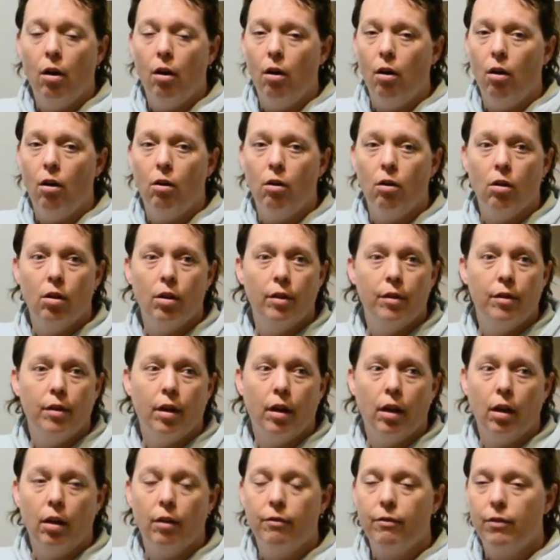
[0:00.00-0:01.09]
all
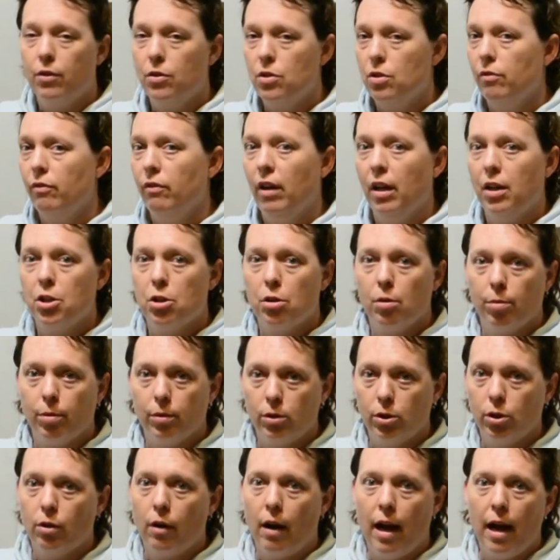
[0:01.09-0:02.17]
the fruits and vegetable
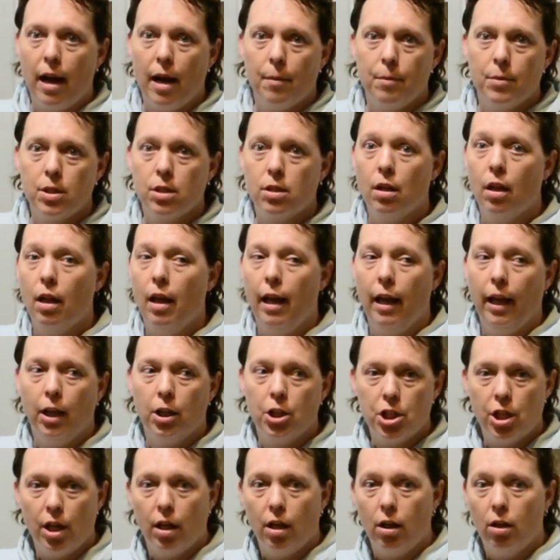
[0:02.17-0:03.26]
scraps,
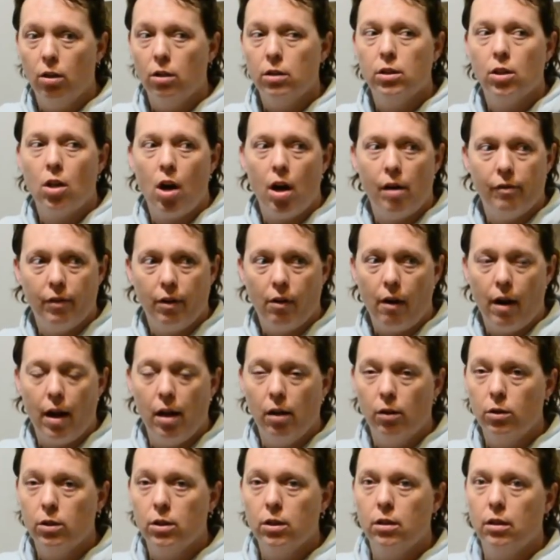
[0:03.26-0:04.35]
eggshells, coffee
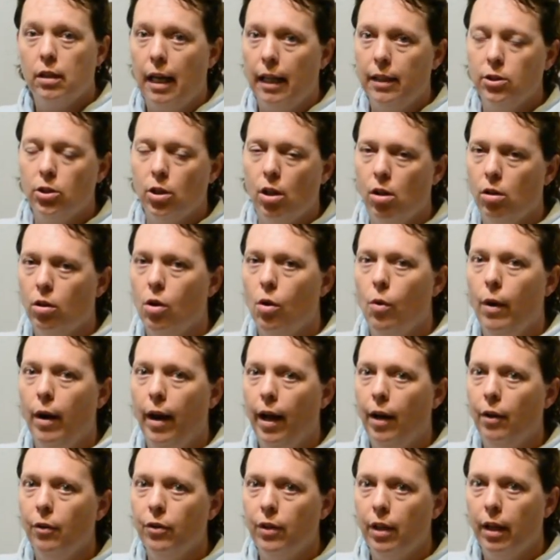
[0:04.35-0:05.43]
grounds, that's all going
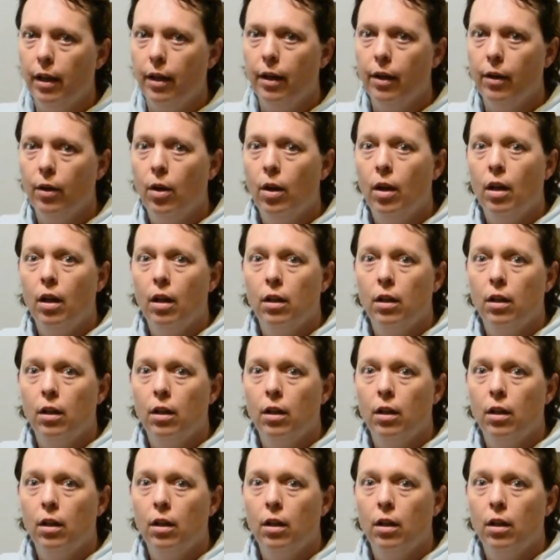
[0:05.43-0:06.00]
out there.